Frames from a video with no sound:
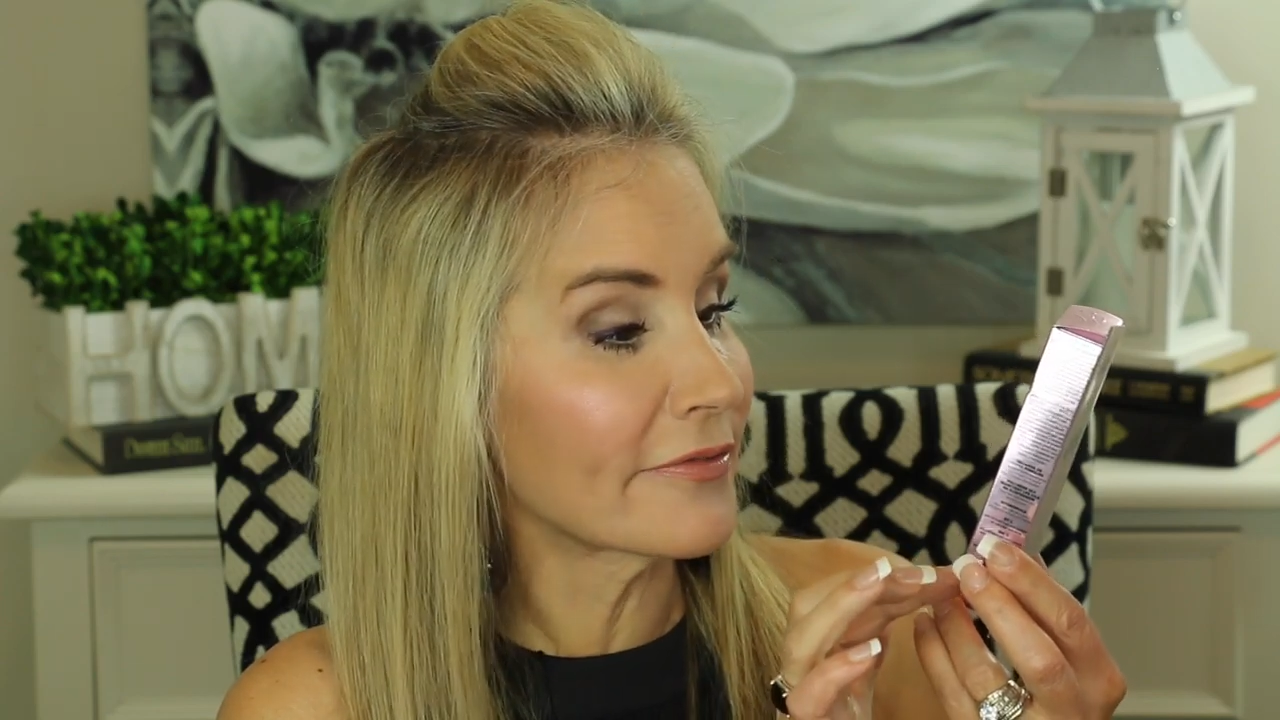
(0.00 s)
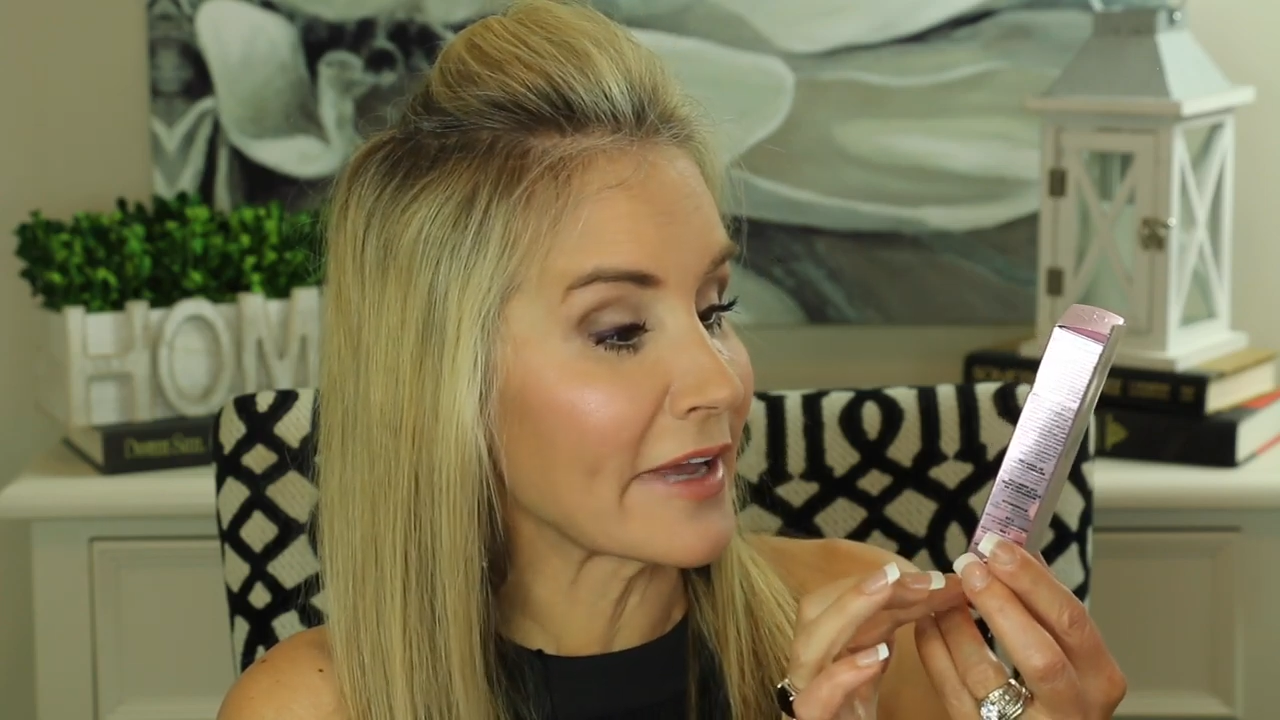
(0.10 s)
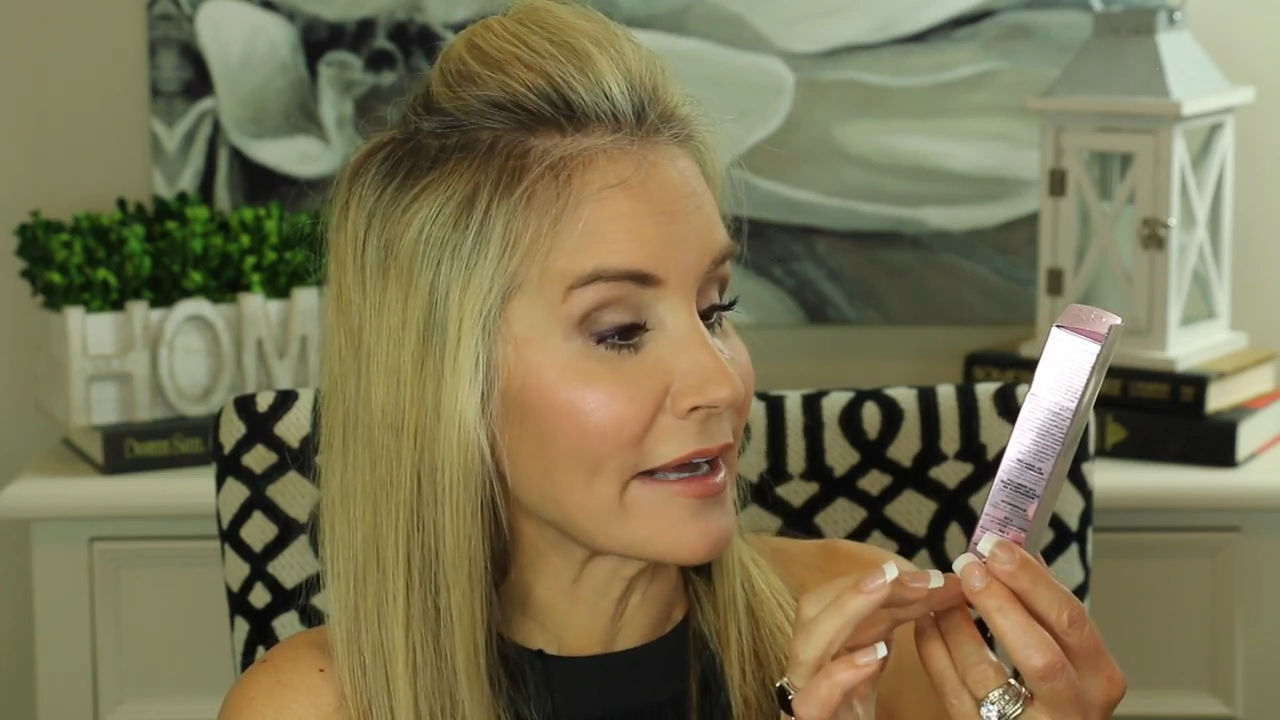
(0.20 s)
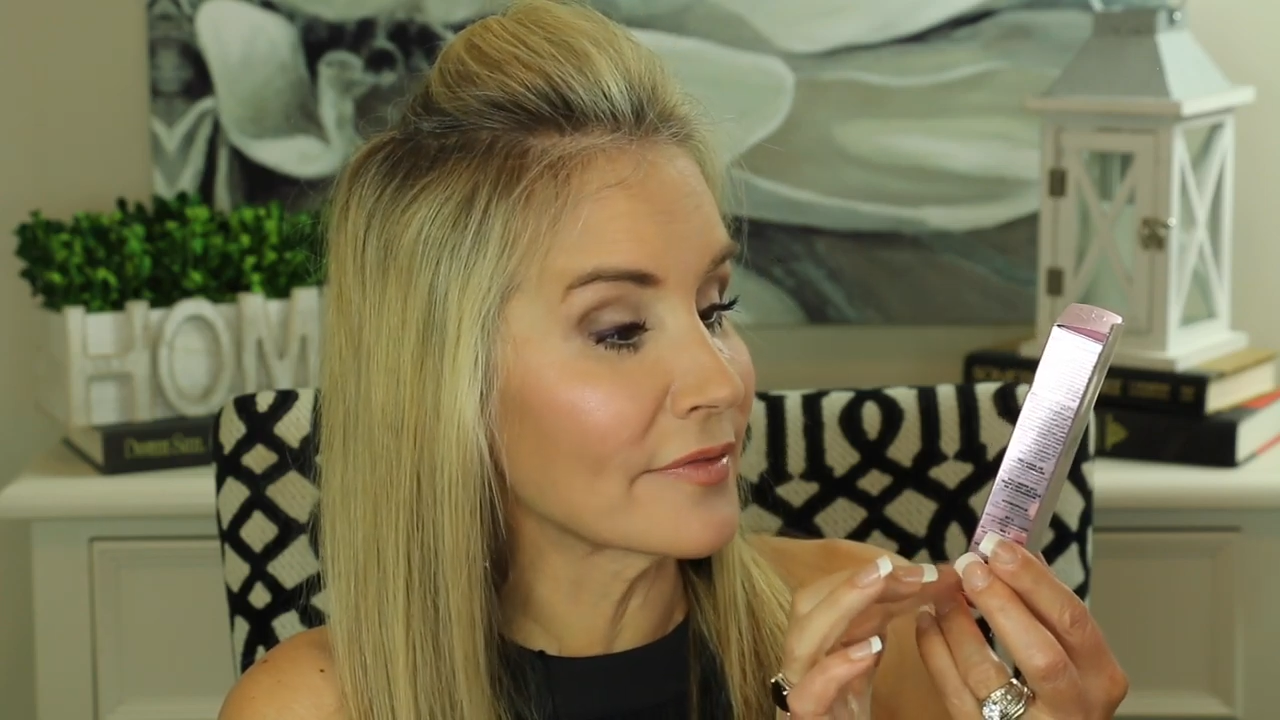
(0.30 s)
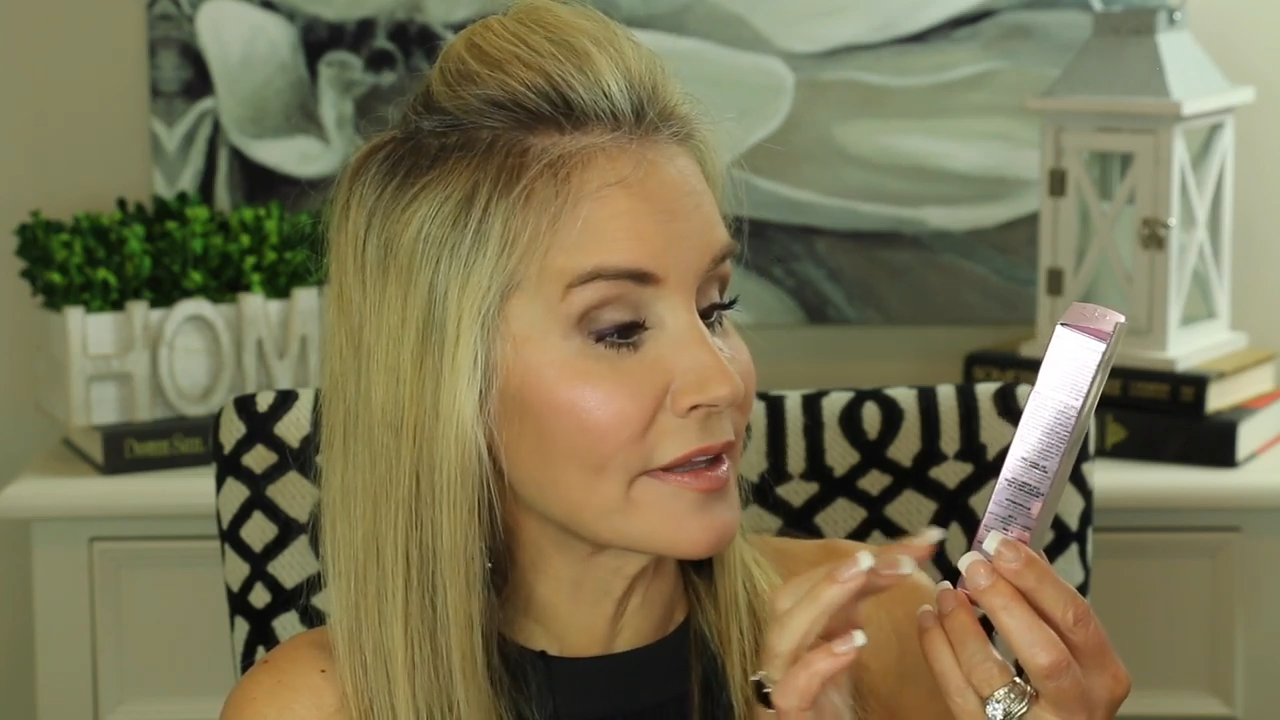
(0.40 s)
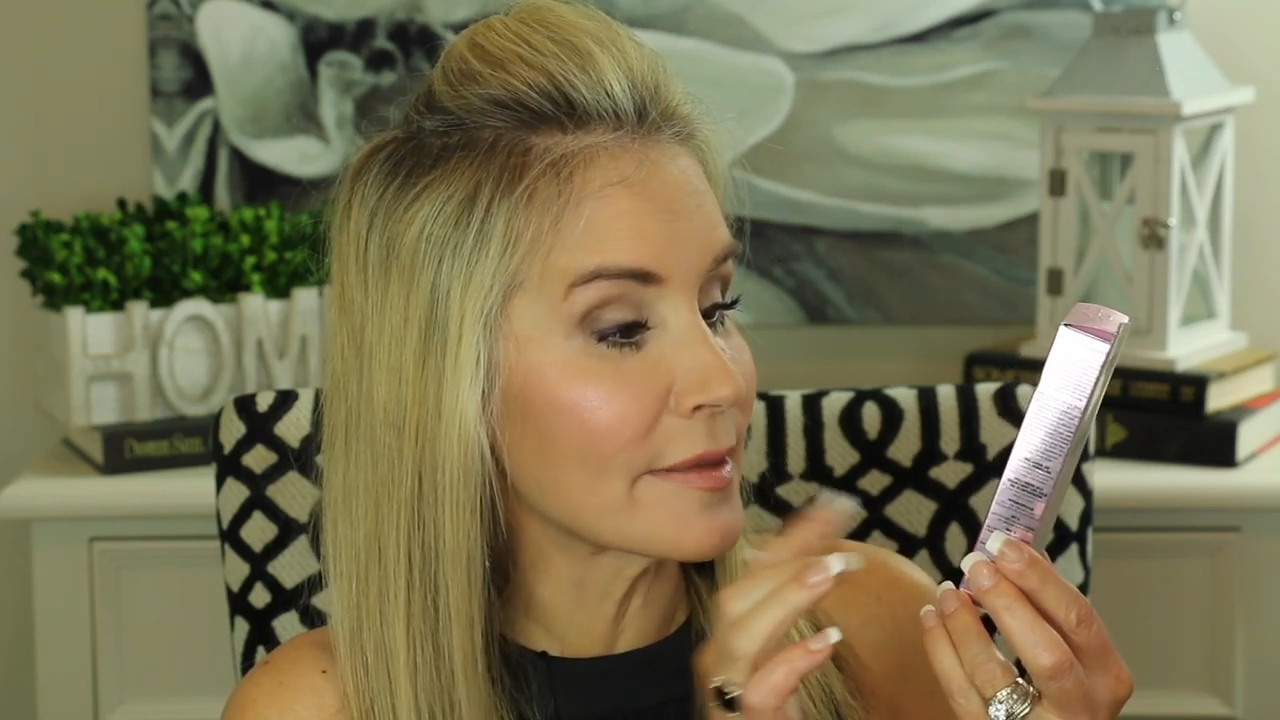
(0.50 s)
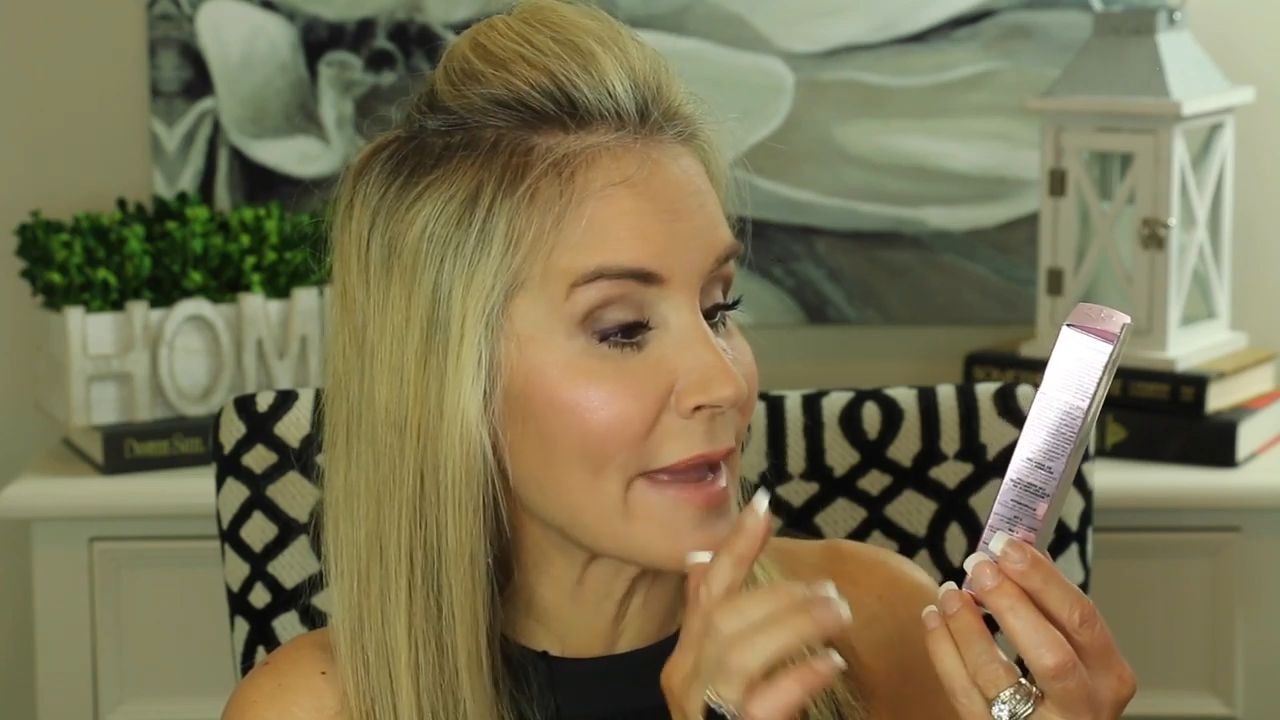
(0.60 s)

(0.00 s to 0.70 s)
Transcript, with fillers: found that the